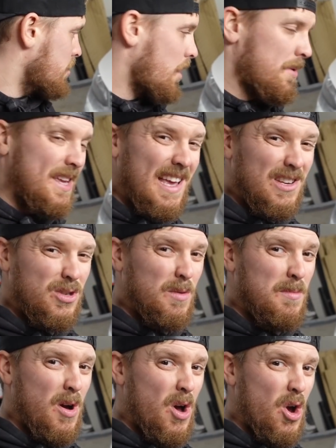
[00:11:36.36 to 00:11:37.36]
so we can get
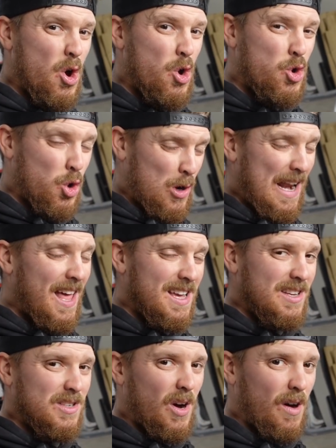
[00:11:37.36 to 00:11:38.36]
some good
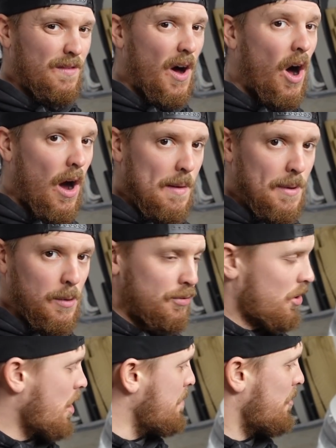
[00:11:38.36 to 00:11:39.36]
layers of high build
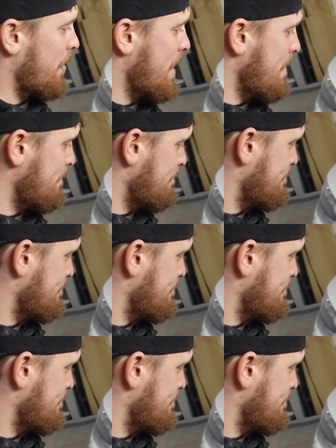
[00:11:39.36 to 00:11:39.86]
primer on it